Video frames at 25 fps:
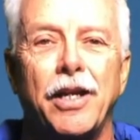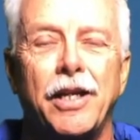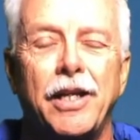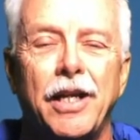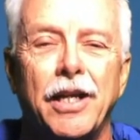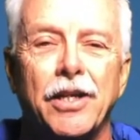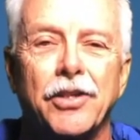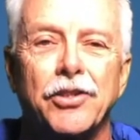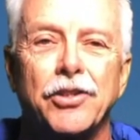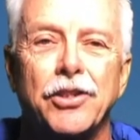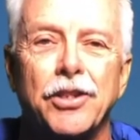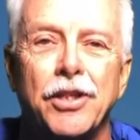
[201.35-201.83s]

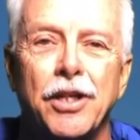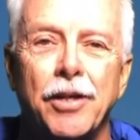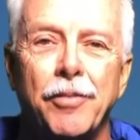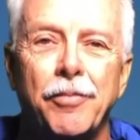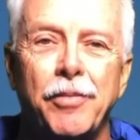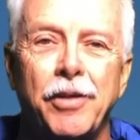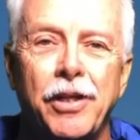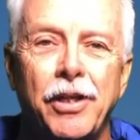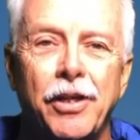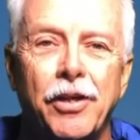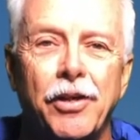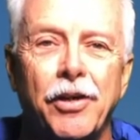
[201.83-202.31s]
guests
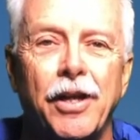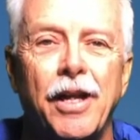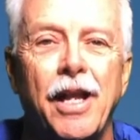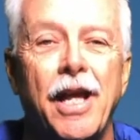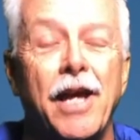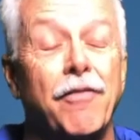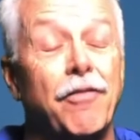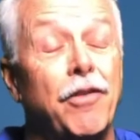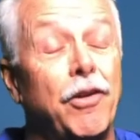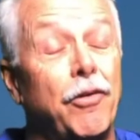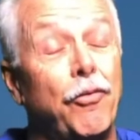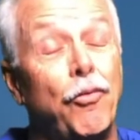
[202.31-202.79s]
come here and
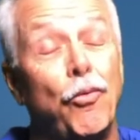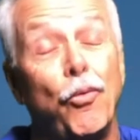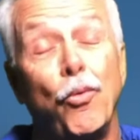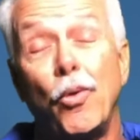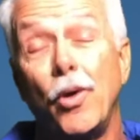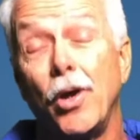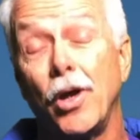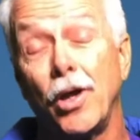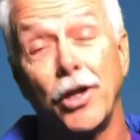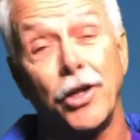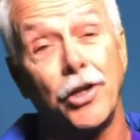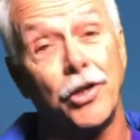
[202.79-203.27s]
have a
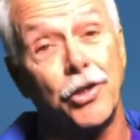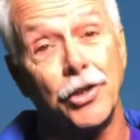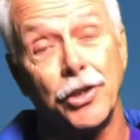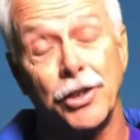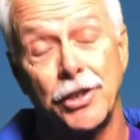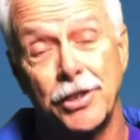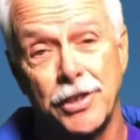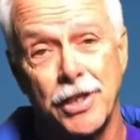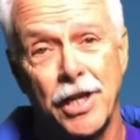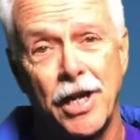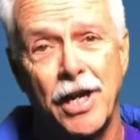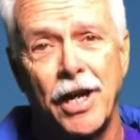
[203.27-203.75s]
really
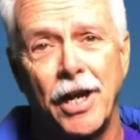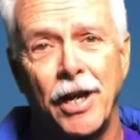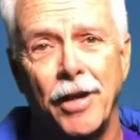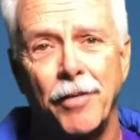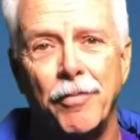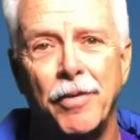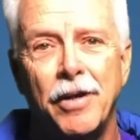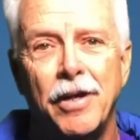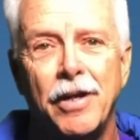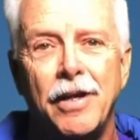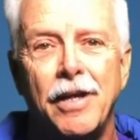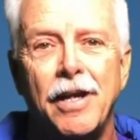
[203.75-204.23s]
good
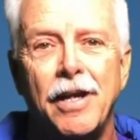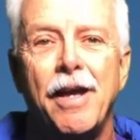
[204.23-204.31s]
time.